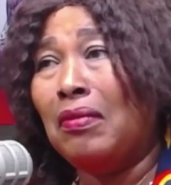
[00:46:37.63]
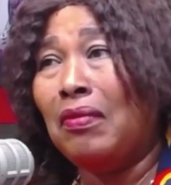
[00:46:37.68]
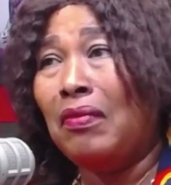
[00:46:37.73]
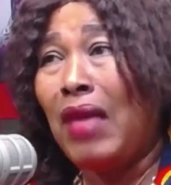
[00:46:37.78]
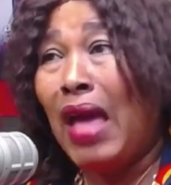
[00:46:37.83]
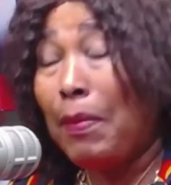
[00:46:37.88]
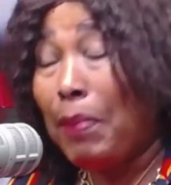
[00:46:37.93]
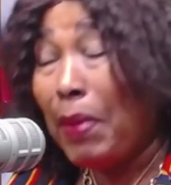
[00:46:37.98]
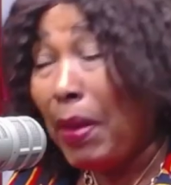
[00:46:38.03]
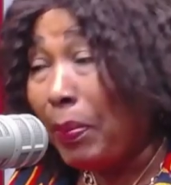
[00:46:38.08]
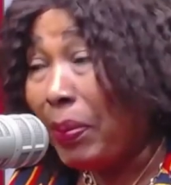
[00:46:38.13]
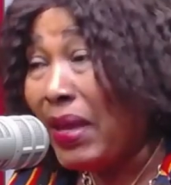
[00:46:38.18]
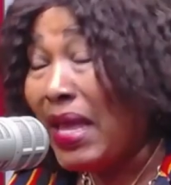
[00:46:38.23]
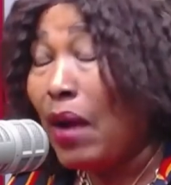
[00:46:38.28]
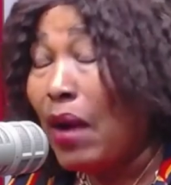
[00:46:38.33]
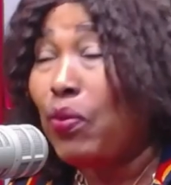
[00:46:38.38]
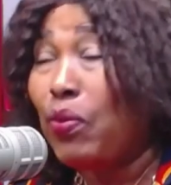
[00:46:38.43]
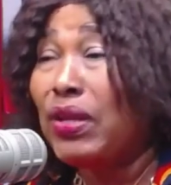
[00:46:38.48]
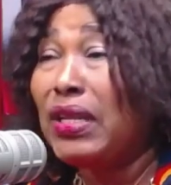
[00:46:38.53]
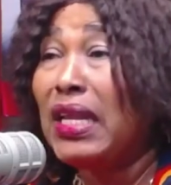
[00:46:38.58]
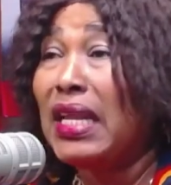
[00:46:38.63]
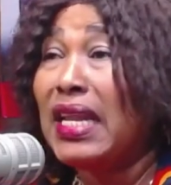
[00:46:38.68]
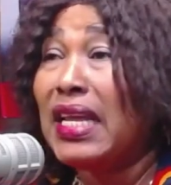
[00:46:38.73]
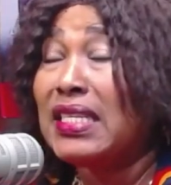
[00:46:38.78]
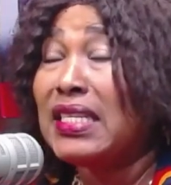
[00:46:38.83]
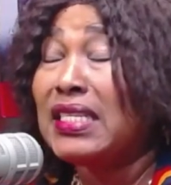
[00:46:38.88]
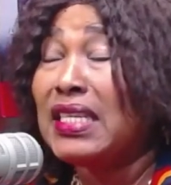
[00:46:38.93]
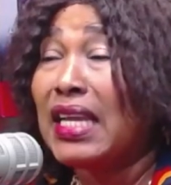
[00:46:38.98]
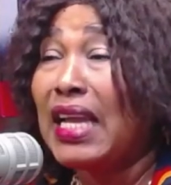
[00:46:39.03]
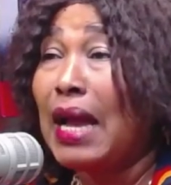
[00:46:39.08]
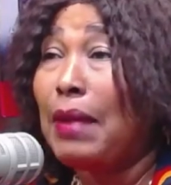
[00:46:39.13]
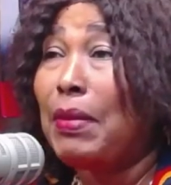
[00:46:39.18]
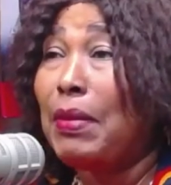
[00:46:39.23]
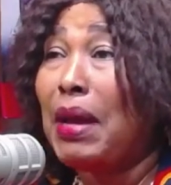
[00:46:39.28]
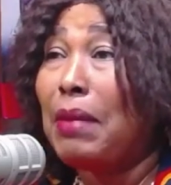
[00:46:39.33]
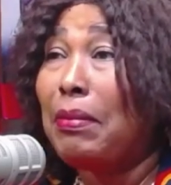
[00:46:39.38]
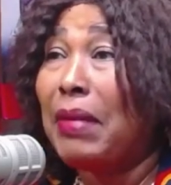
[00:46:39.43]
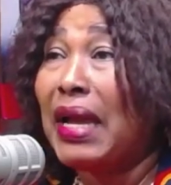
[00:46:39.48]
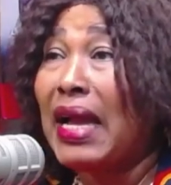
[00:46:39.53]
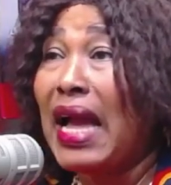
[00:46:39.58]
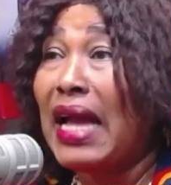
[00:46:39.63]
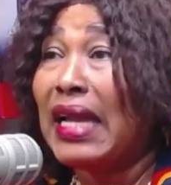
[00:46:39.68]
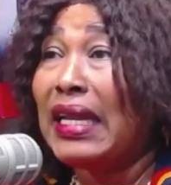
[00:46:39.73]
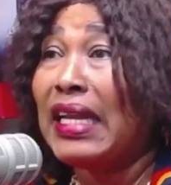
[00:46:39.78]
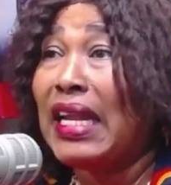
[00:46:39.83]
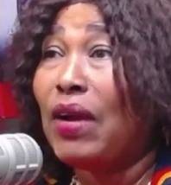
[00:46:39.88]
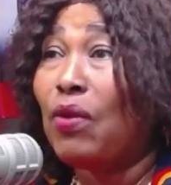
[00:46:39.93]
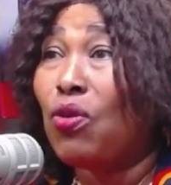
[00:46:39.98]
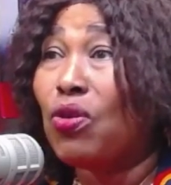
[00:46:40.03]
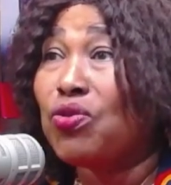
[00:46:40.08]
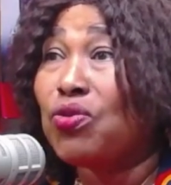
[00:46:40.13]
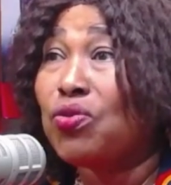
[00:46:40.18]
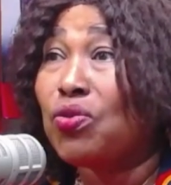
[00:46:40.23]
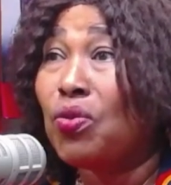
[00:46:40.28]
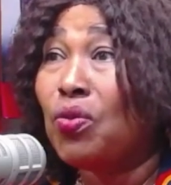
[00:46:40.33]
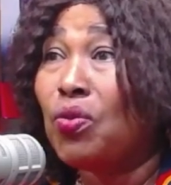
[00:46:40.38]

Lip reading: Papa ya when the election come and make Ghana ekoso.